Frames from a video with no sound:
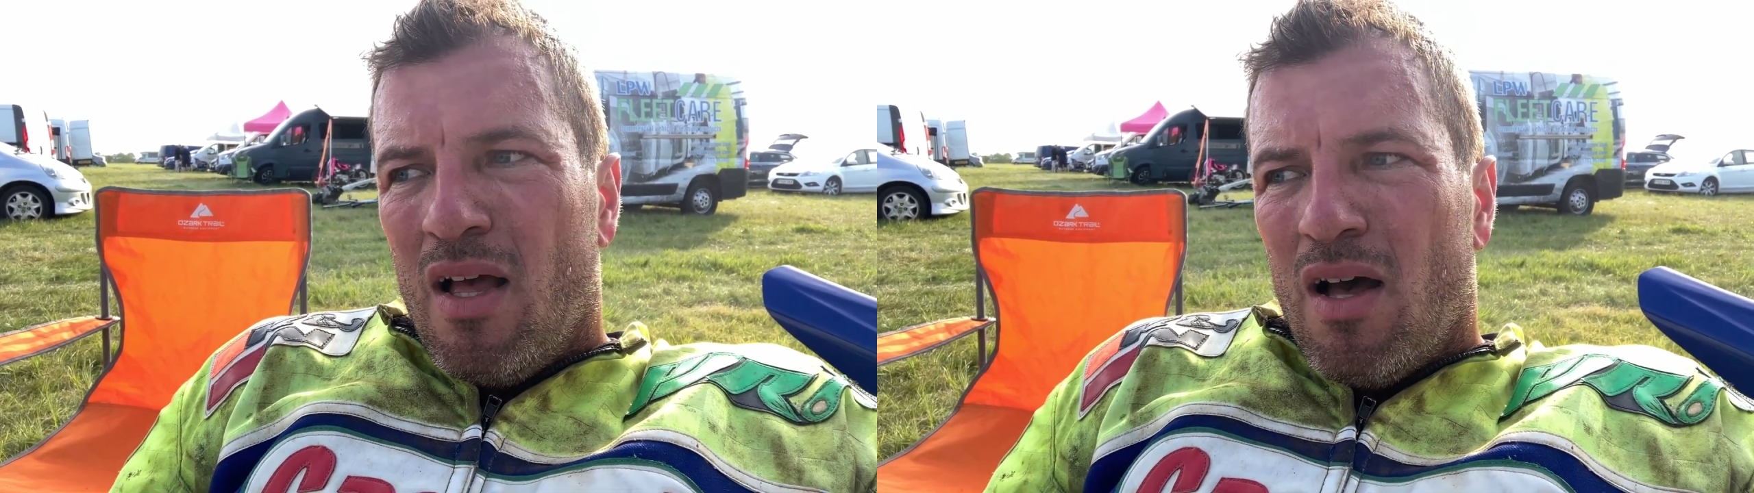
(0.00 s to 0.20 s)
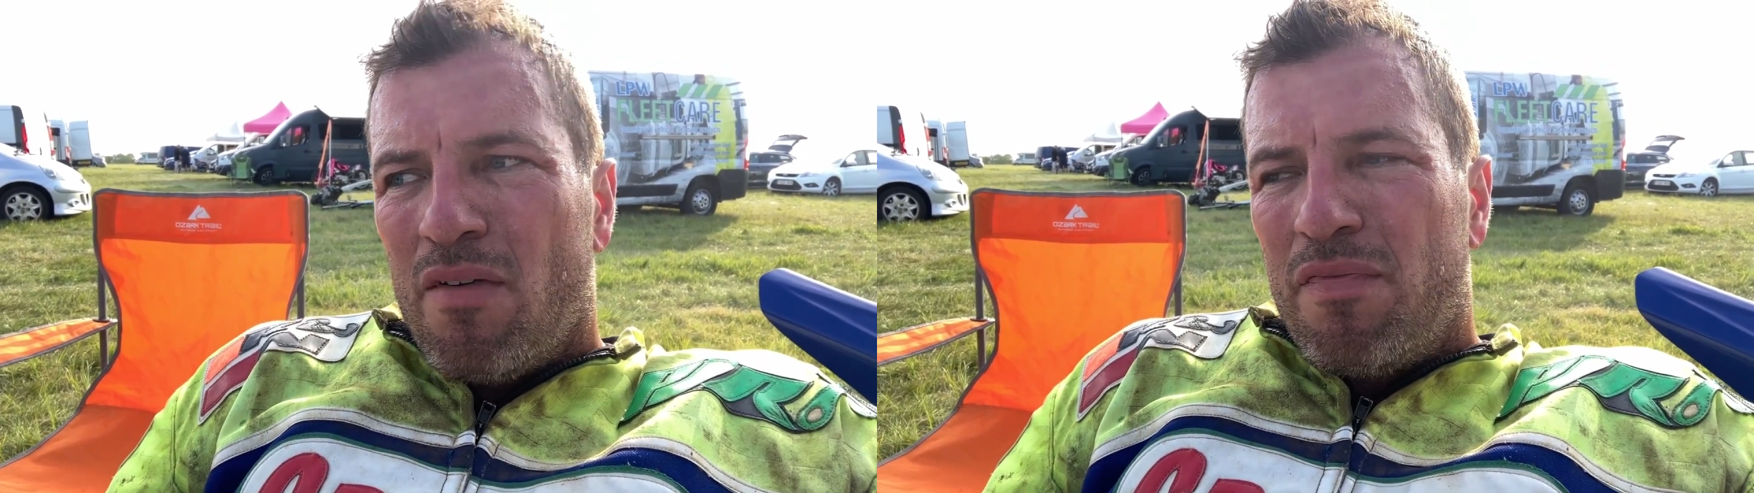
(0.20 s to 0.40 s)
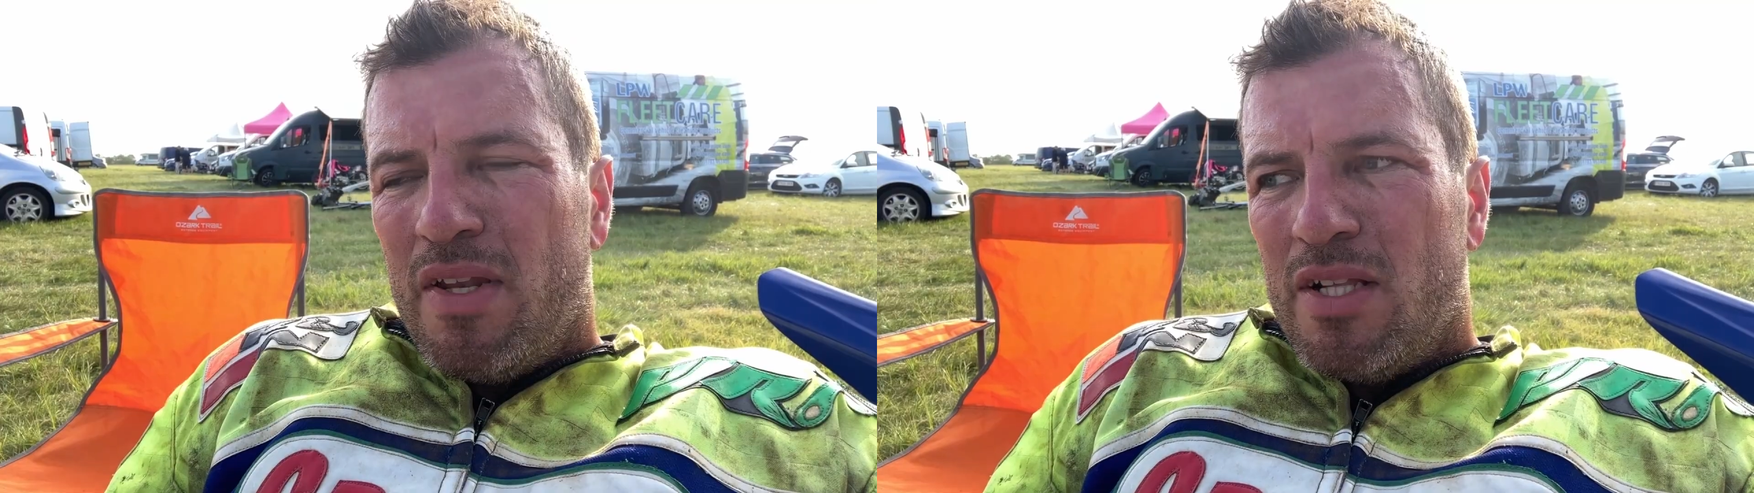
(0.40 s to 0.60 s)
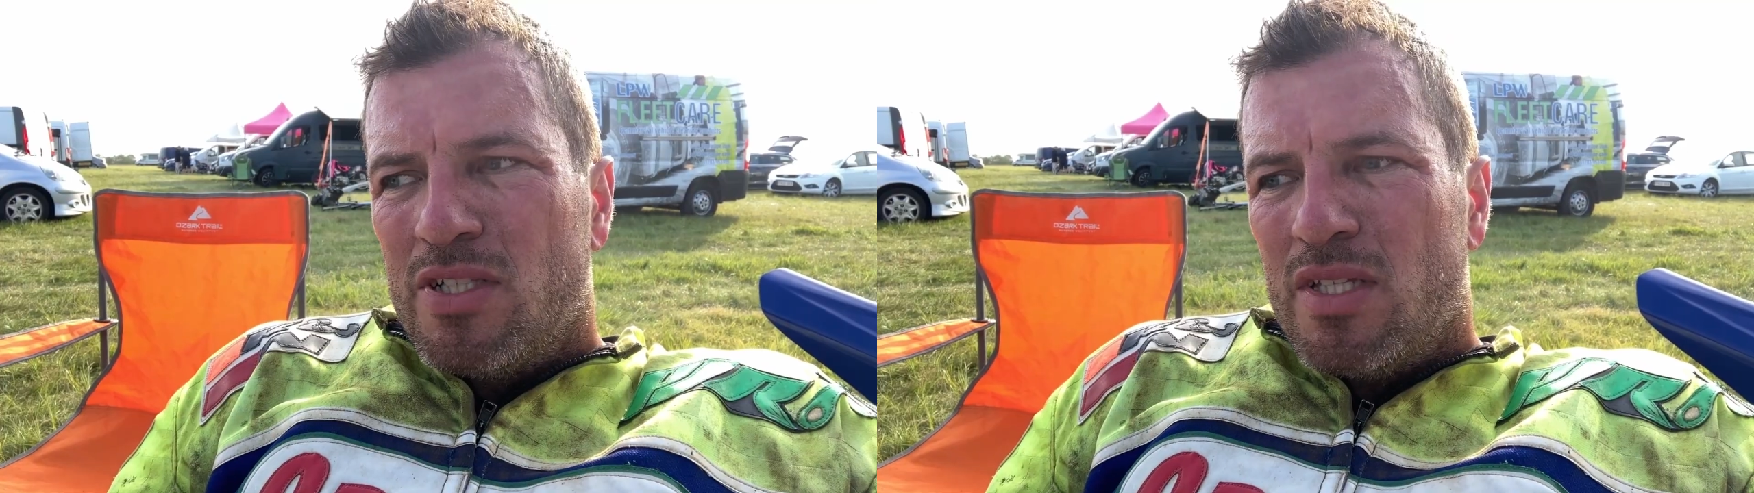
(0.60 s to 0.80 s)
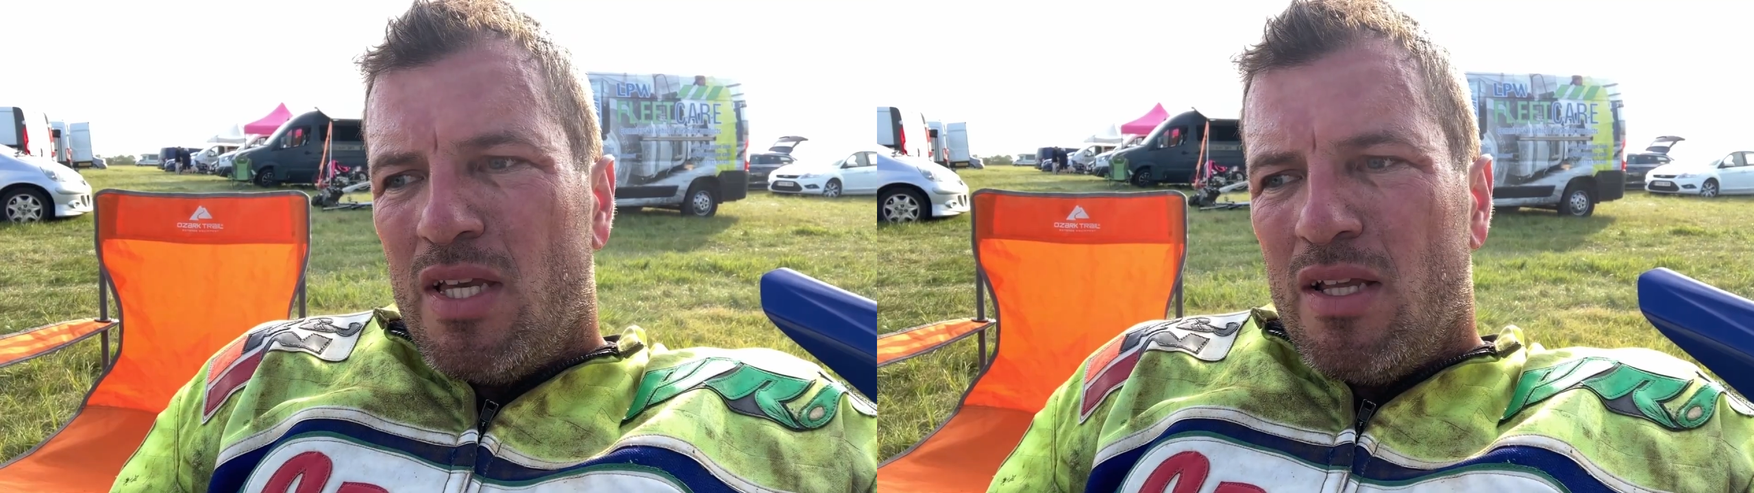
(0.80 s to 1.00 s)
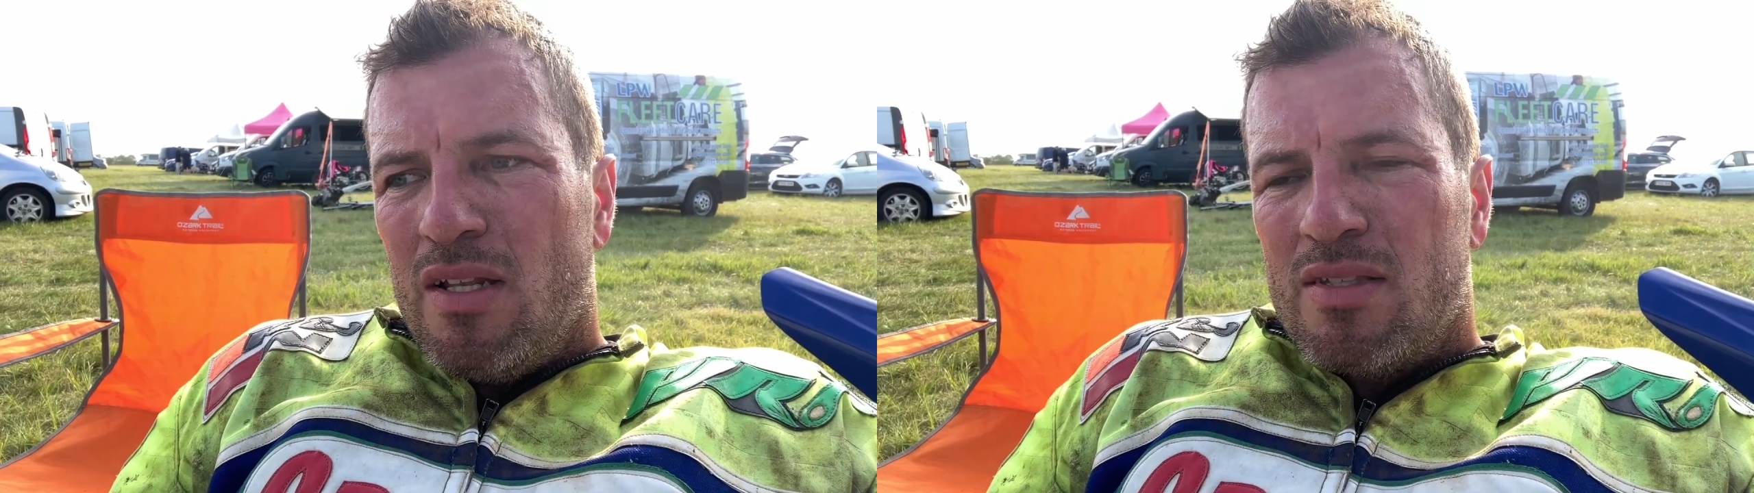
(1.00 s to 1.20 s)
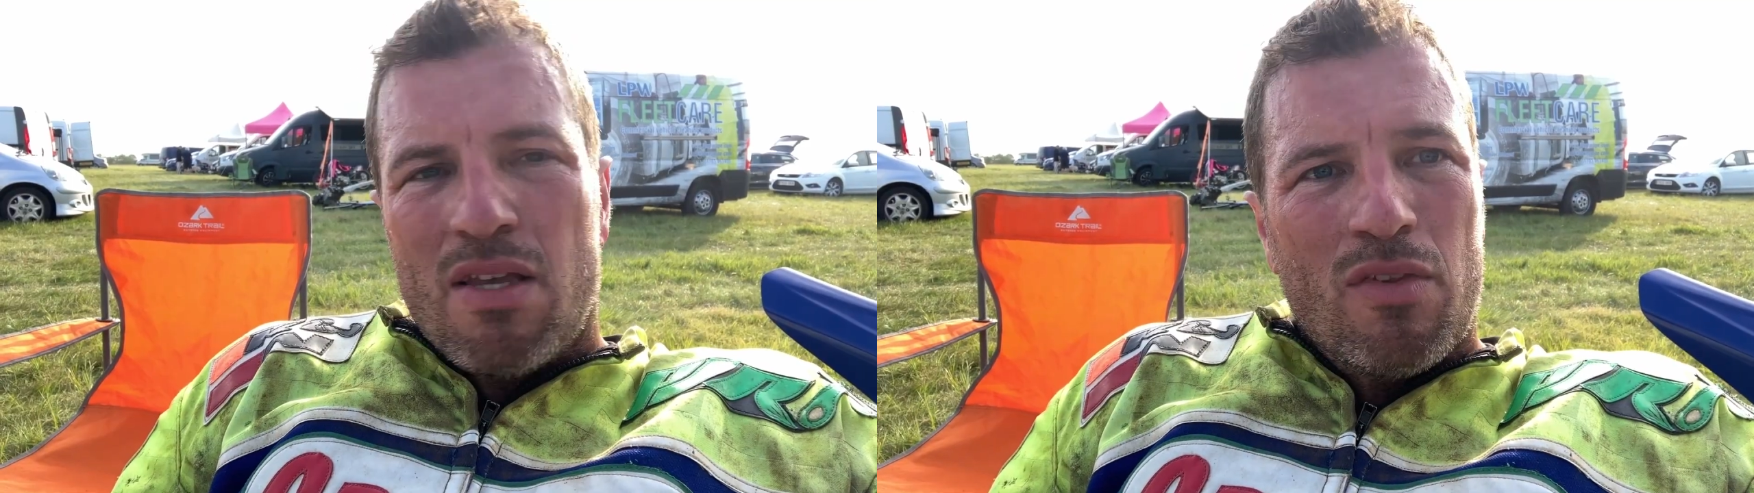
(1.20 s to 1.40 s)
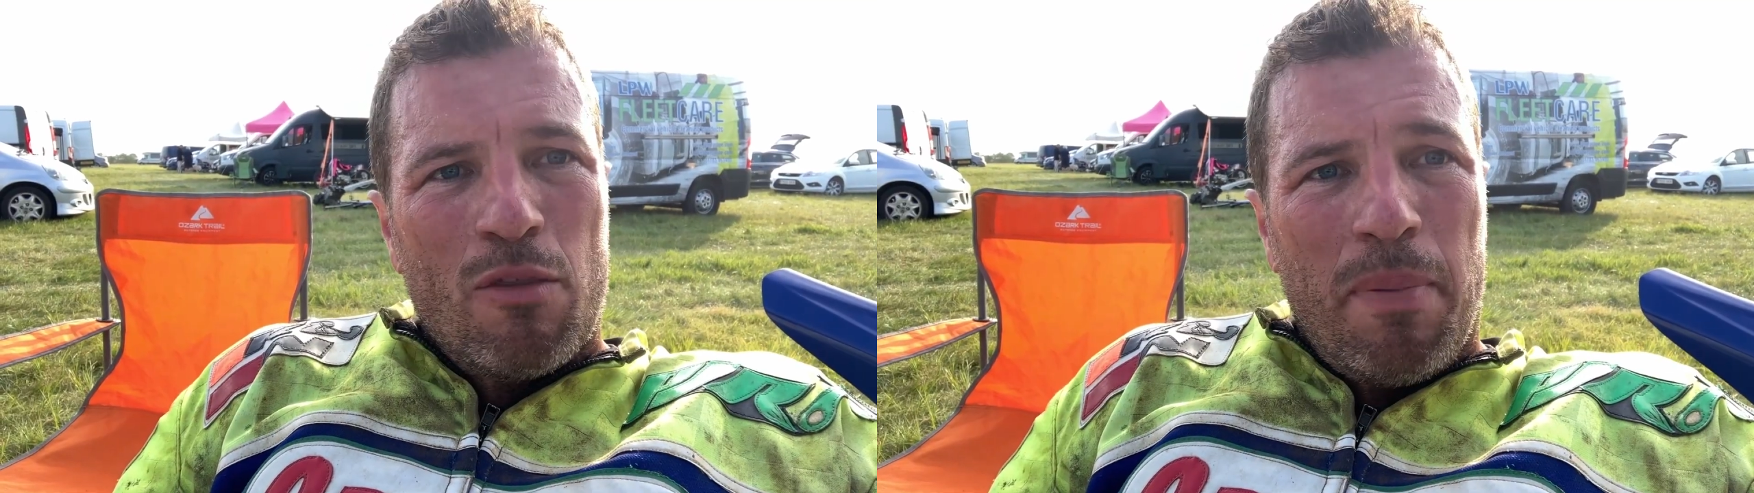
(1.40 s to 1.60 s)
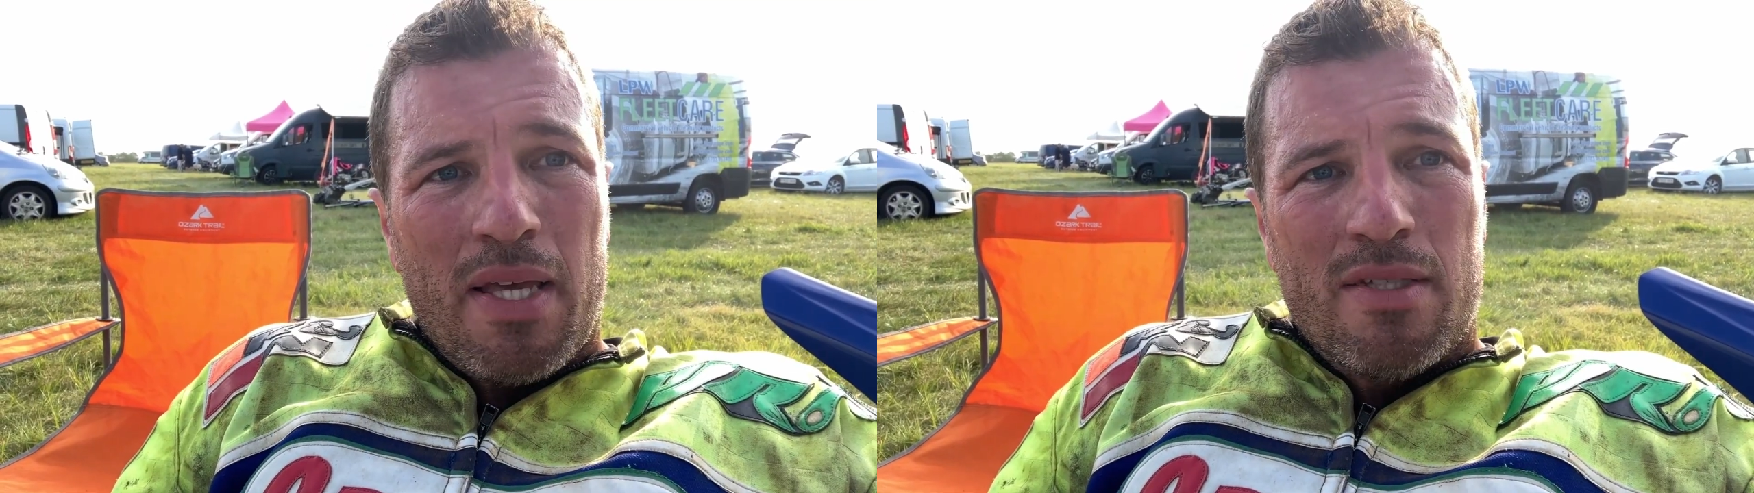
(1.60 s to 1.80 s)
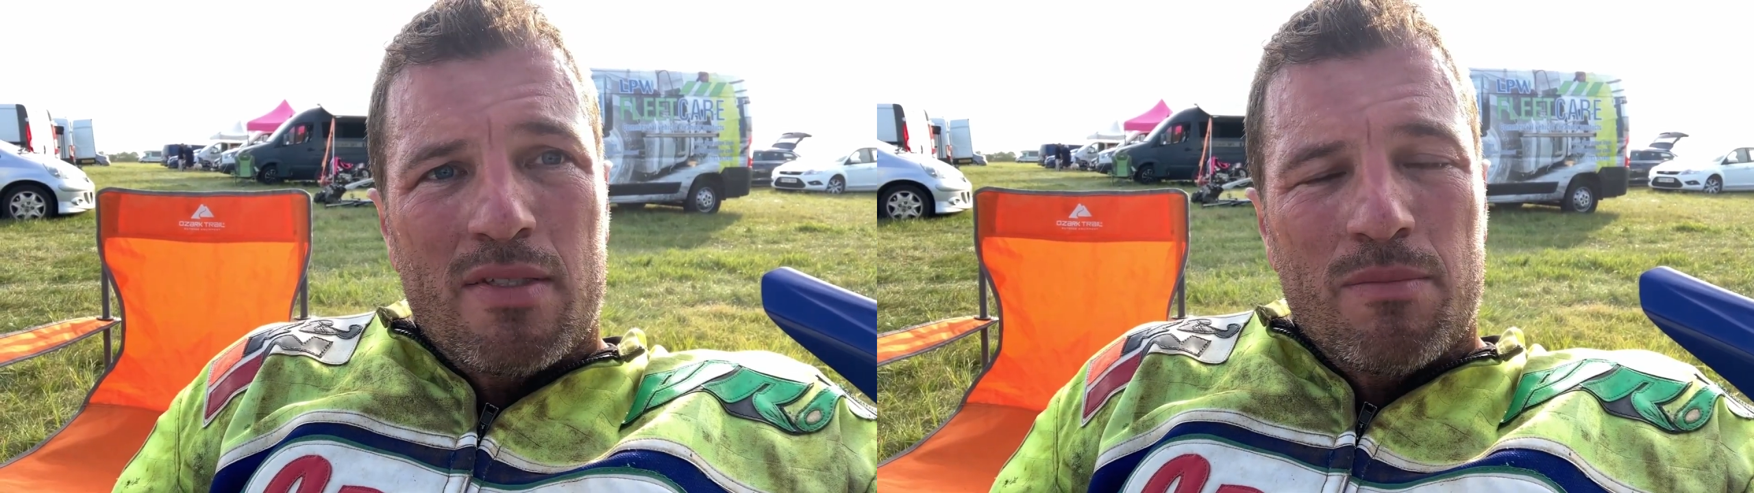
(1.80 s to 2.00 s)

I finished in 7th place,